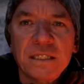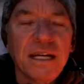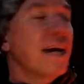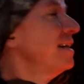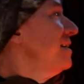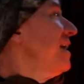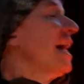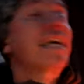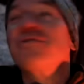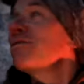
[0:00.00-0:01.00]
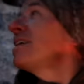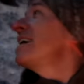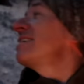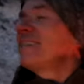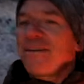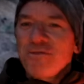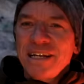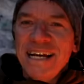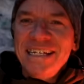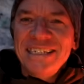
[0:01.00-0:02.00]
Yeah, I can relate to that. We're
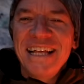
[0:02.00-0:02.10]
getting